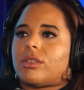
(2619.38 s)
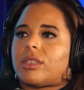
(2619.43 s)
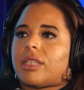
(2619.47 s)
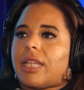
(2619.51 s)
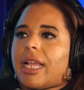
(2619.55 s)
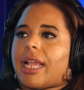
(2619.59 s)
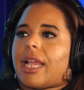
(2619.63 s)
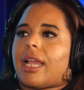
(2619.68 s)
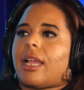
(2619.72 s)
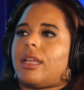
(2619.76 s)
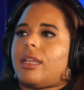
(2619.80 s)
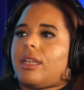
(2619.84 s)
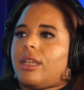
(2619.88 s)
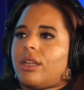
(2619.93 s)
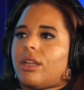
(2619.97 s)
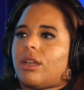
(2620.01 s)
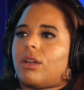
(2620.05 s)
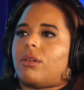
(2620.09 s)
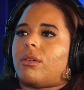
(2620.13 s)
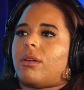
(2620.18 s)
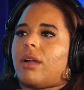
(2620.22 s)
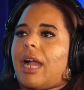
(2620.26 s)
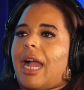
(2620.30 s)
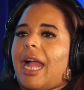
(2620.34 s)
like,
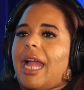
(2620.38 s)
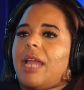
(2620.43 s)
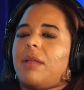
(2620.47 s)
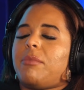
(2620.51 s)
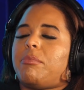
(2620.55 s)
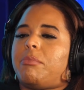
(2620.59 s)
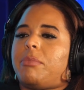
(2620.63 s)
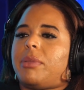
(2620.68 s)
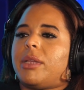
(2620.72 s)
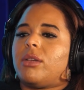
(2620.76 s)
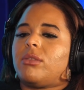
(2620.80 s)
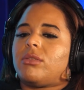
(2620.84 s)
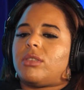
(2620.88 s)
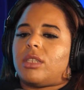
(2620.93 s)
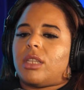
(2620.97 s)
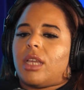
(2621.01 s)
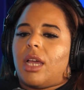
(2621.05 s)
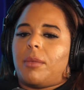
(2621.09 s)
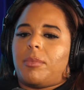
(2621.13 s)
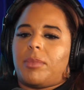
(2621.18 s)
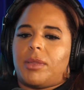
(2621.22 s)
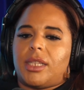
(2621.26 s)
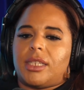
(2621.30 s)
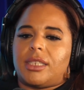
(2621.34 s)
I had built
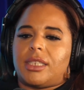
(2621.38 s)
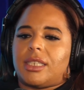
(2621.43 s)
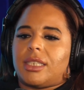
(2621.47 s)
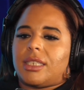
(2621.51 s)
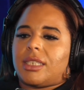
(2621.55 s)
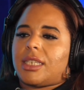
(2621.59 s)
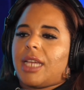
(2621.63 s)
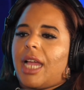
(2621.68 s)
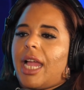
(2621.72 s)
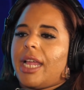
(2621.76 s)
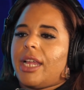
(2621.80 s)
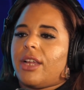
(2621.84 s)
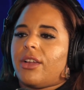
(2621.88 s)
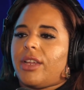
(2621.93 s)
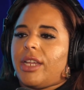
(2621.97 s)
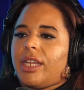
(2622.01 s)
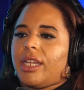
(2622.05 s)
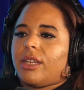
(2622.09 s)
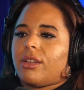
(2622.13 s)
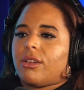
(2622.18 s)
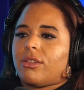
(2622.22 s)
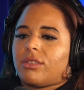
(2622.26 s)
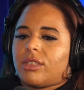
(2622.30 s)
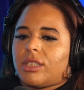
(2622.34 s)
up this entire
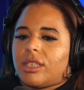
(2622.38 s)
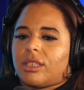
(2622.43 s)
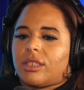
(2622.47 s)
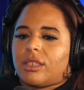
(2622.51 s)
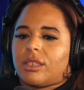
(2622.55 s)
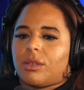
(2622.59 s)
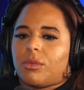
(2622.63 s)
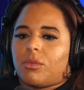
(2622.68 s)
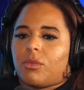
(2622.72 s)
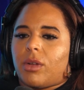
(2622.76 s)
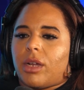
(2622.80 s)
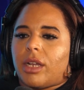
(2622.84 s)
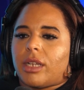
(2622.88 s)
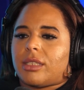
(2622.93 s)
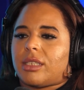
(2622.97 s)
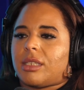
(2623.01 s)
ecosystem where,